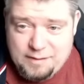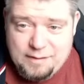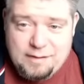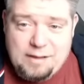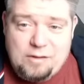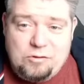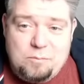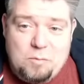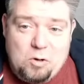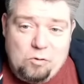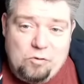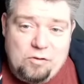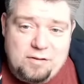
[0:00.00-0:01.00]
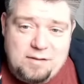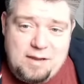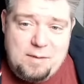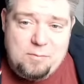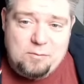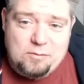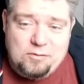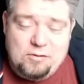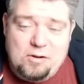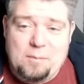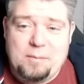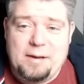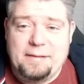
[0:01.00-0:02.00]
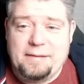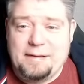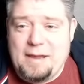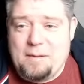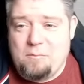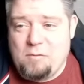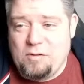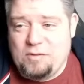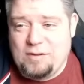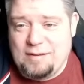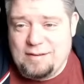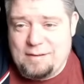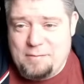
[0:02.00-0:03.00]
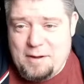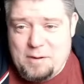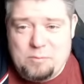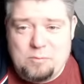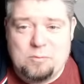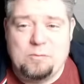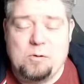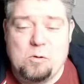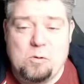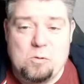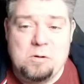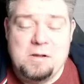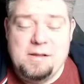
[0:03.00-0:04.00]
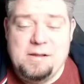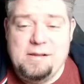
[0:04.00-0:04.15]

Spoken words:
get some models on the table and start playing the game once it's available for all.